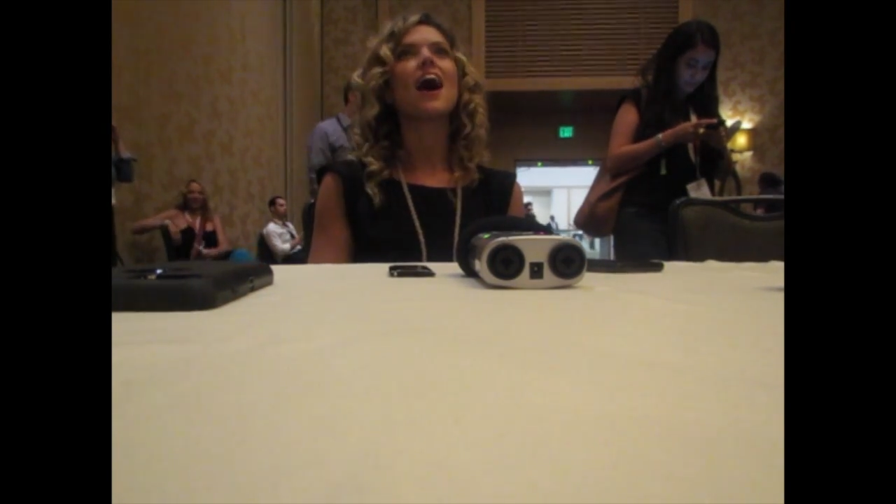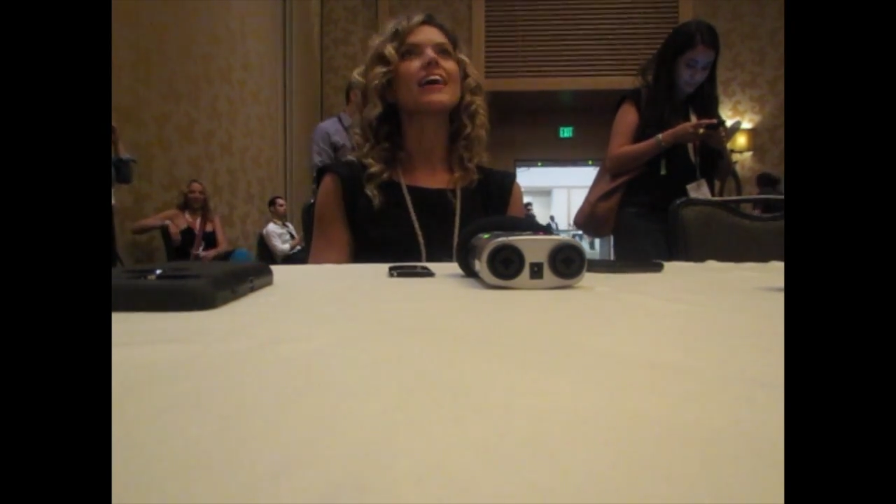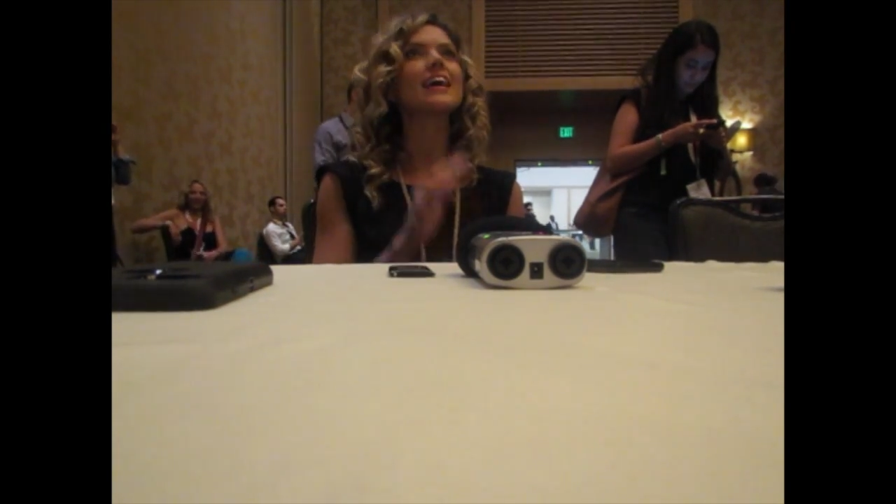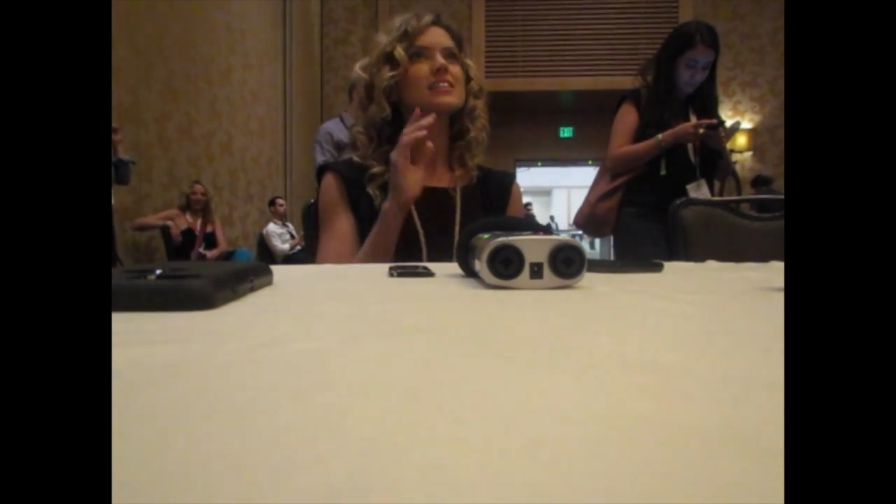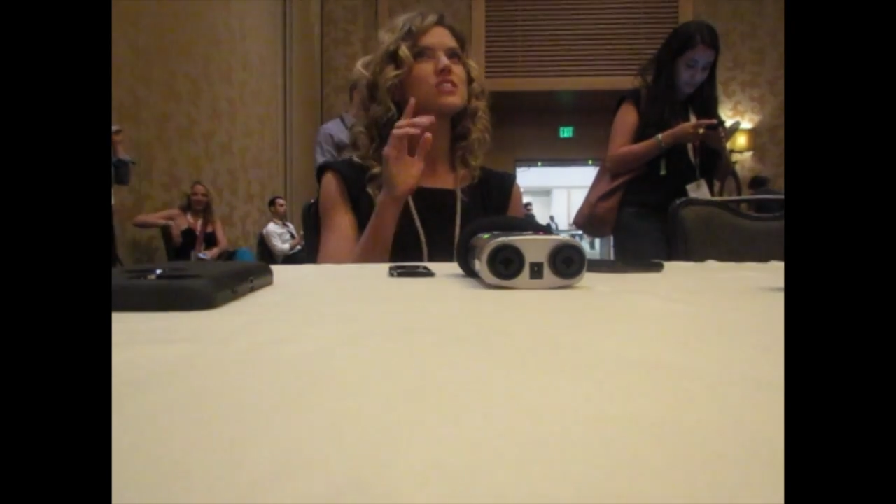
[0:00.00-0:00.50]

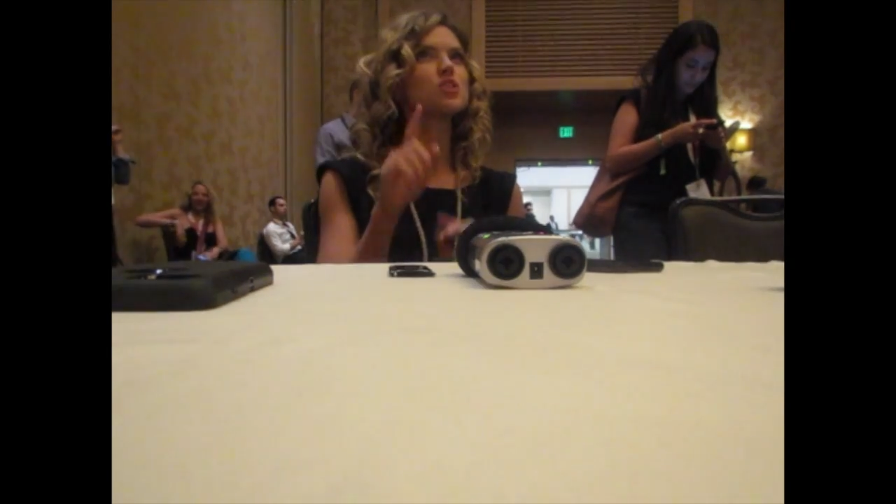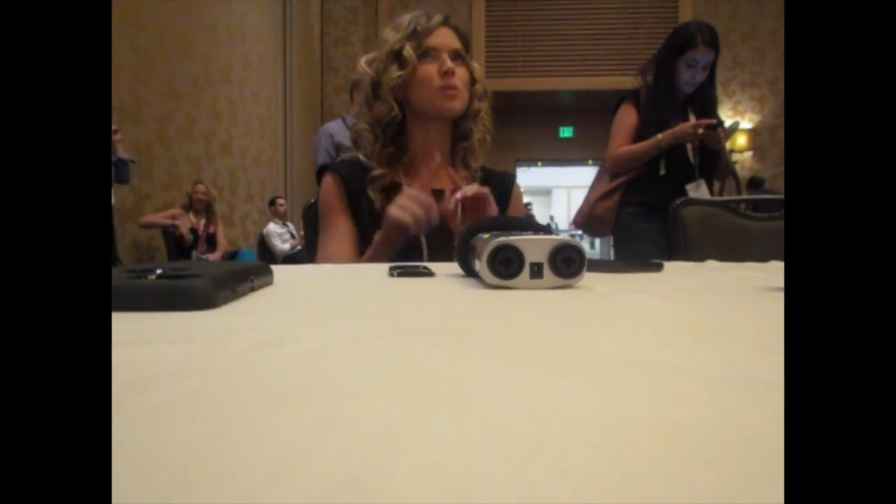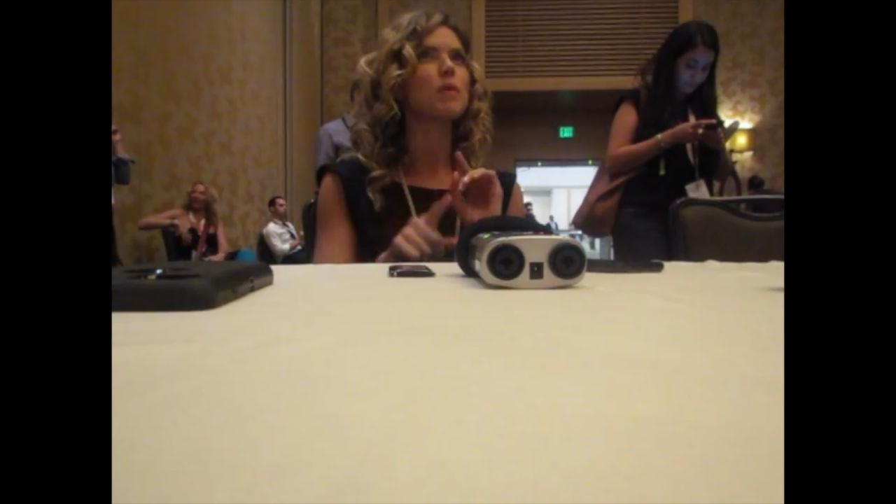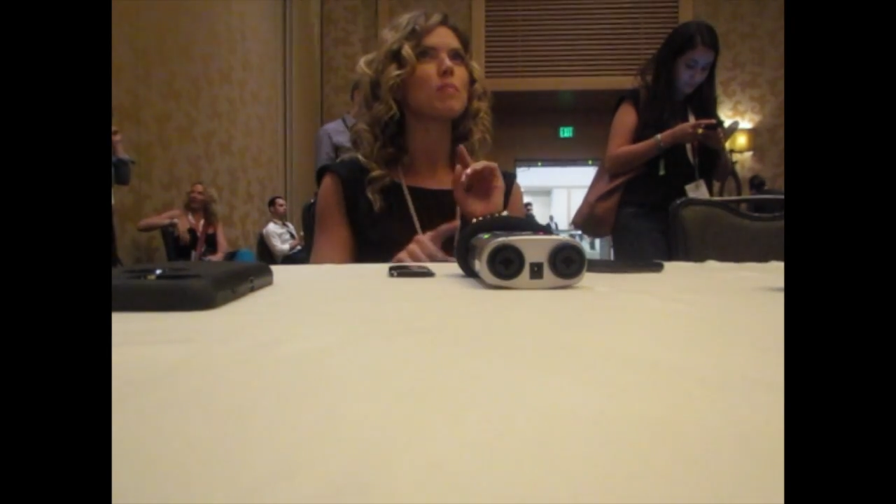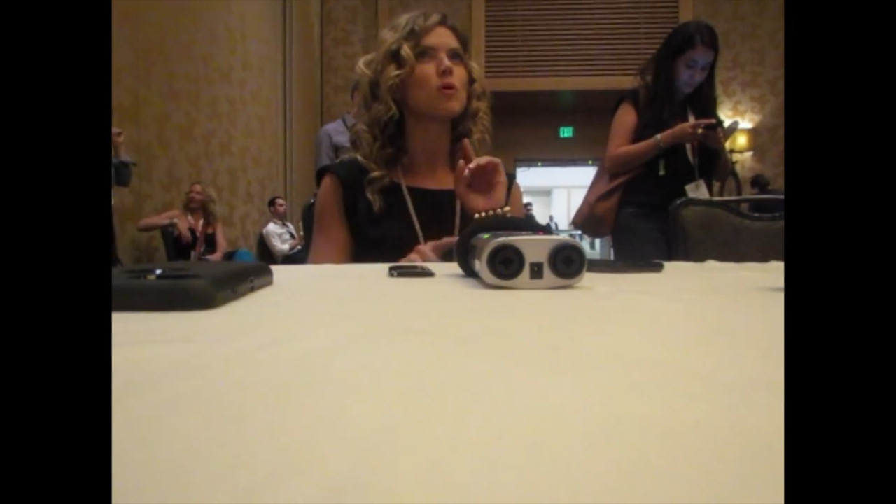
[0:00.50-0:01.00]
I get to do
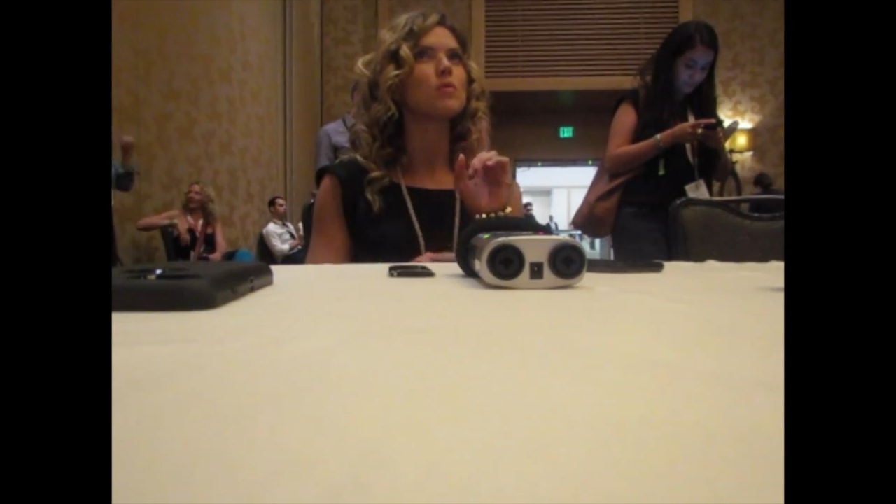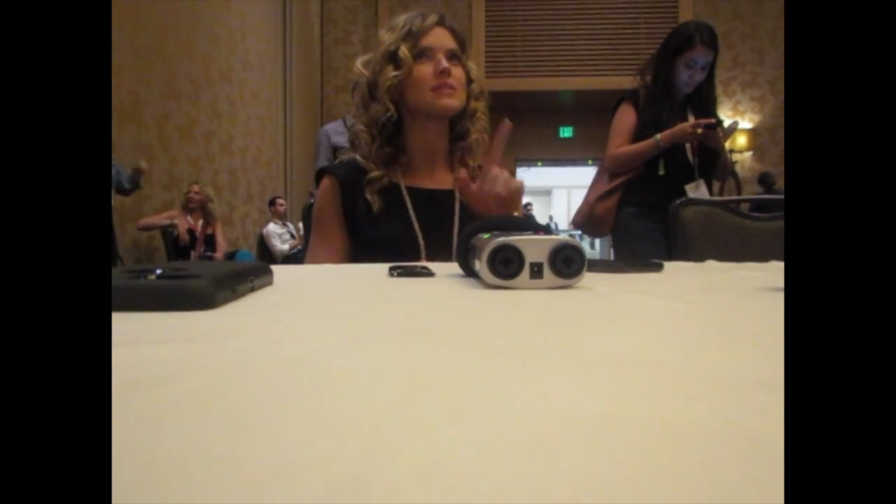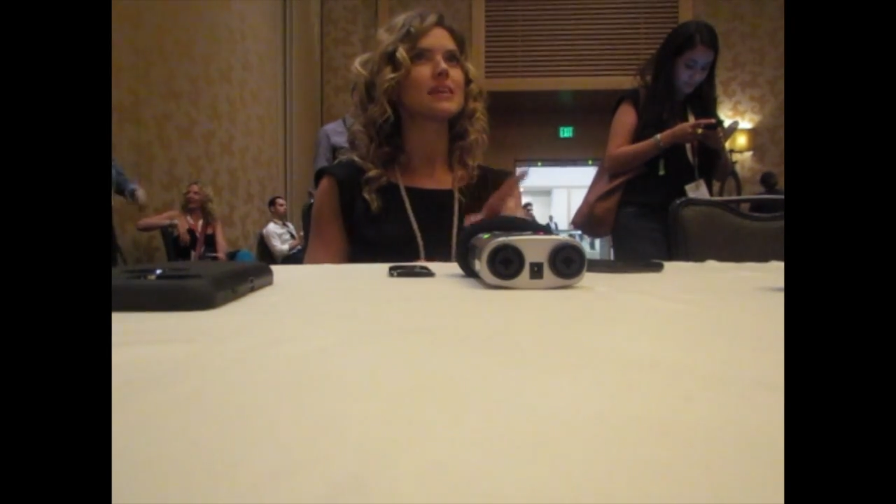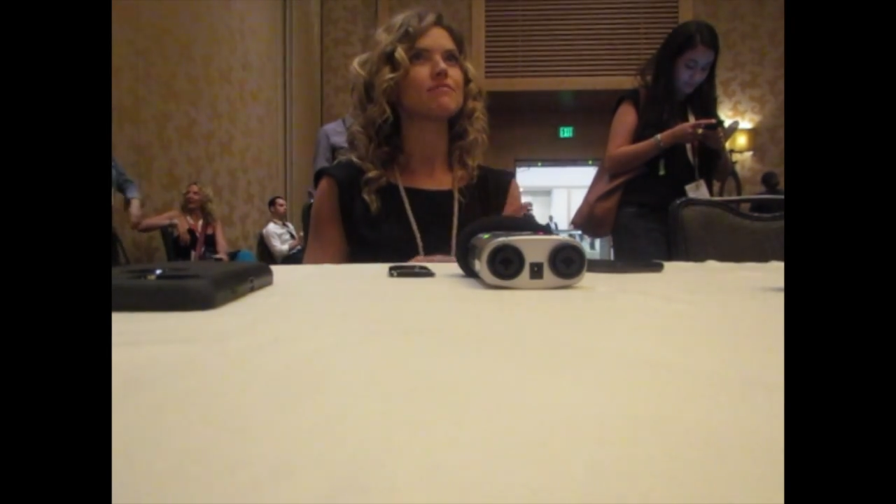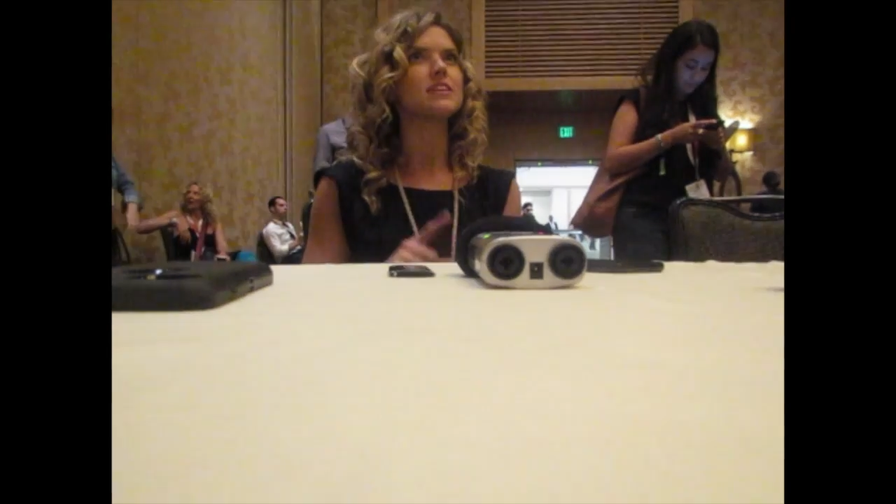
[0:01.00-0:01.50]
a bit more
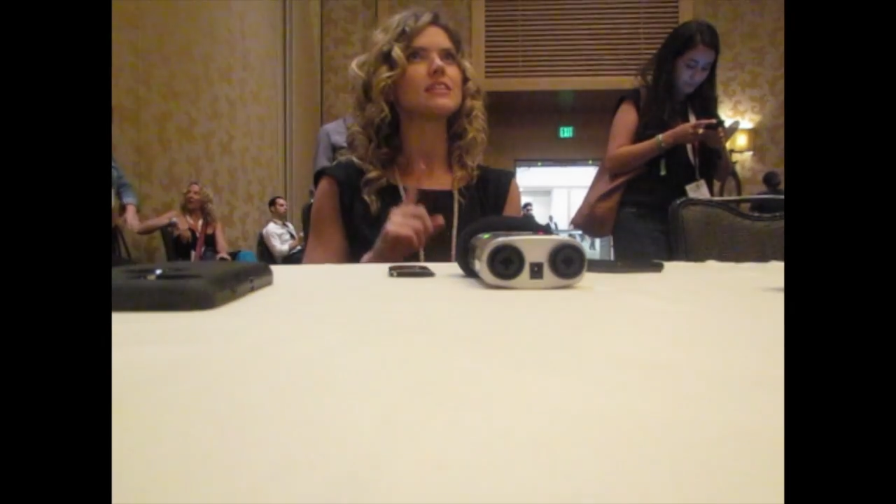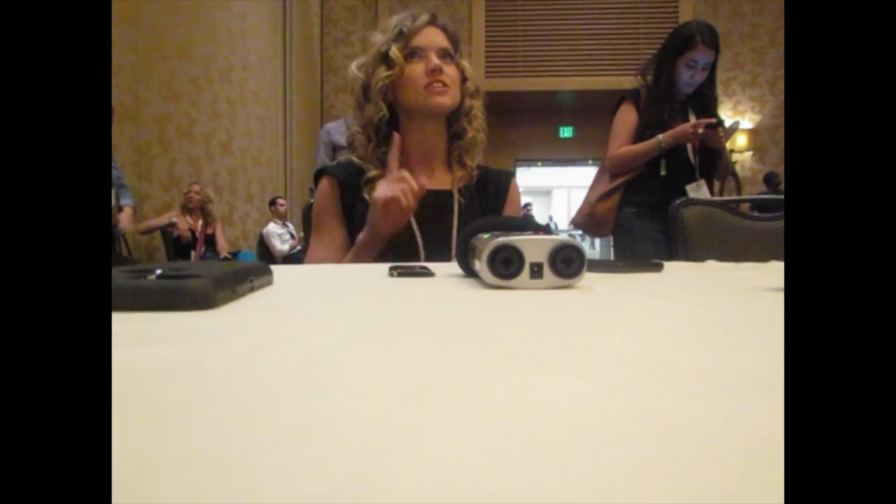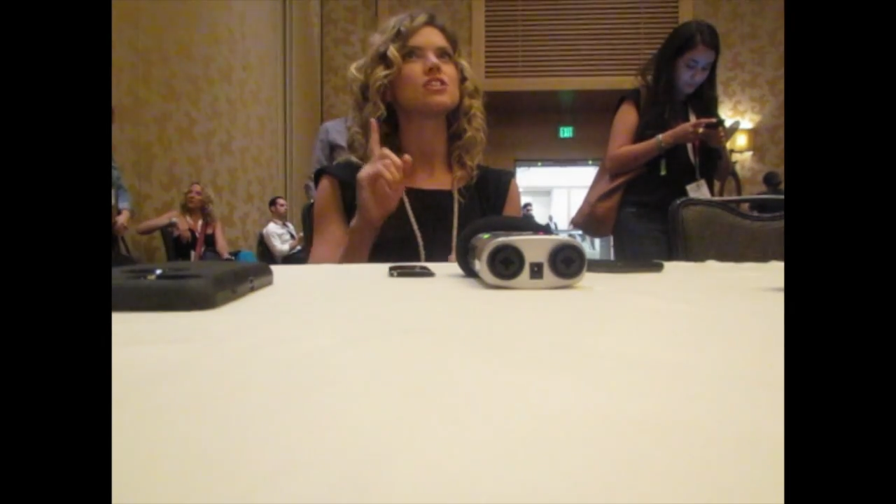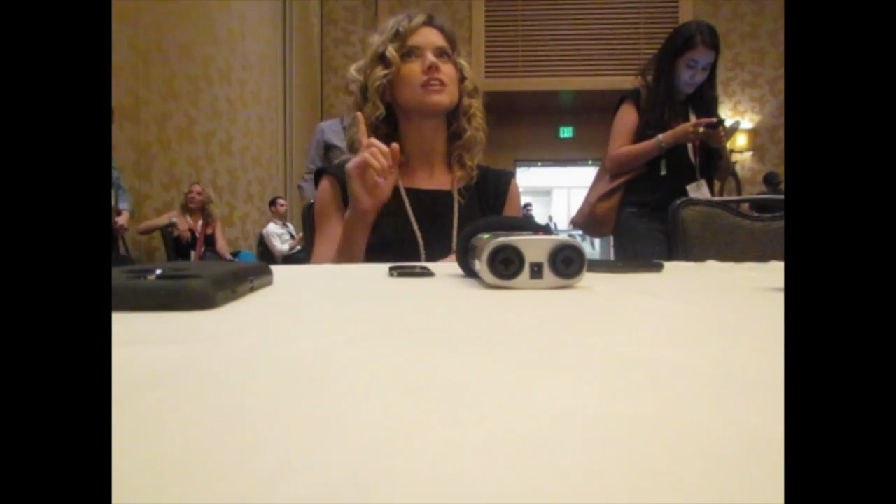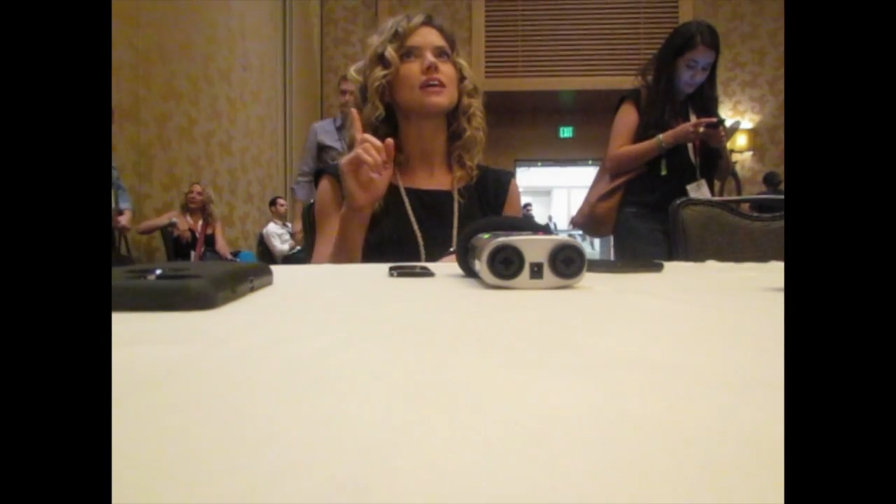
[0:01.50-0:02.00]
with David this